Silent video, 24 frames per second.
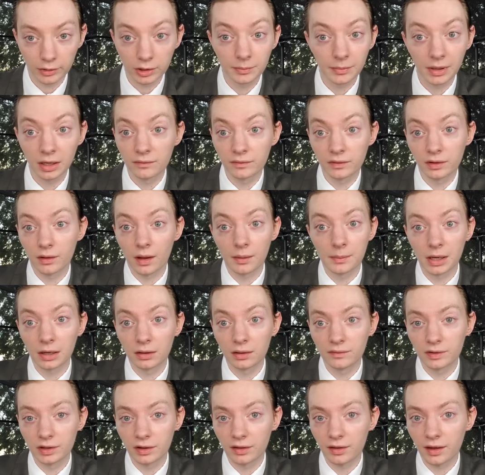And I'm not
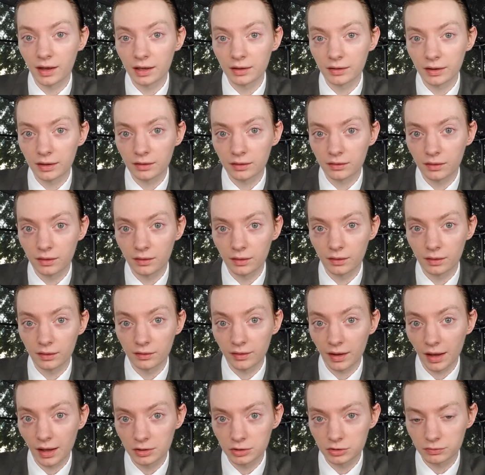even saying that to
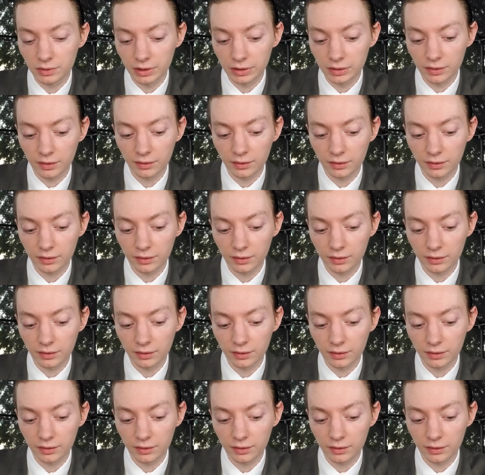exaggerate.